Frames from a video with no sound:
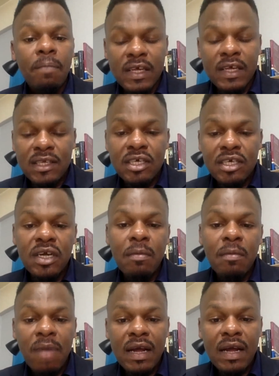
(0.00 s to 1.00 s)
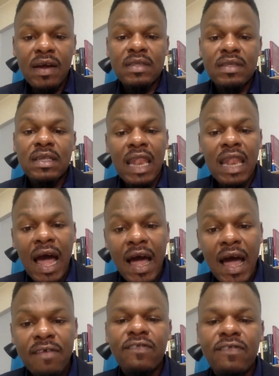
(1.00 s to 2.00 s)
decision makers'
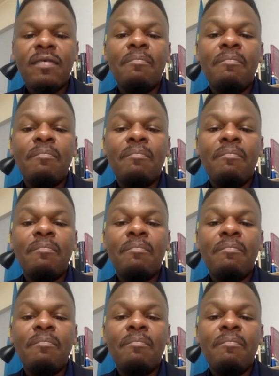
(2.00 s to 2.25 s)
life,